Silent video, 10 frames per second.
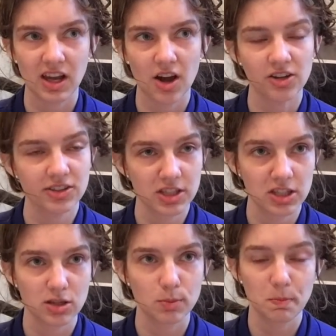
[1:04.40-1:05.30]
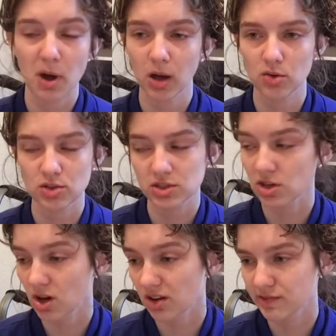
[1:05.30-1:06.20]
got to the post
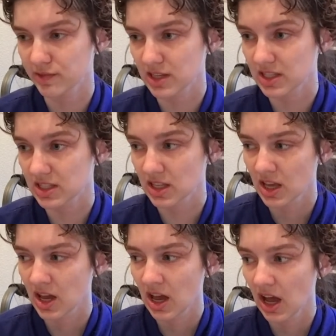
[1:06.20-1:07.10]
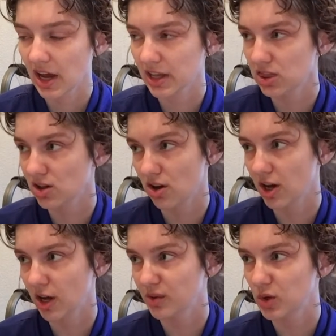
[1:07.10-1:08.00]
office, I
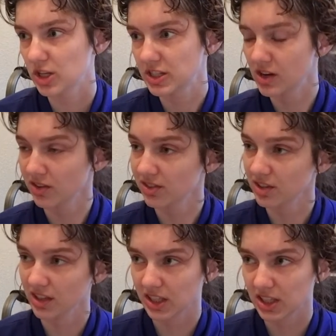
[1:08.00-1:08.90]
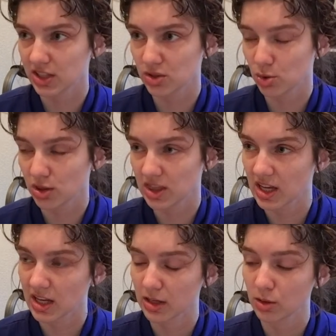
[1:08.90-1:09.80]
thought I would definitely do it
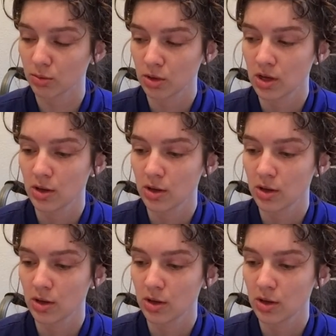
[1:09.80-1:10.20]
then.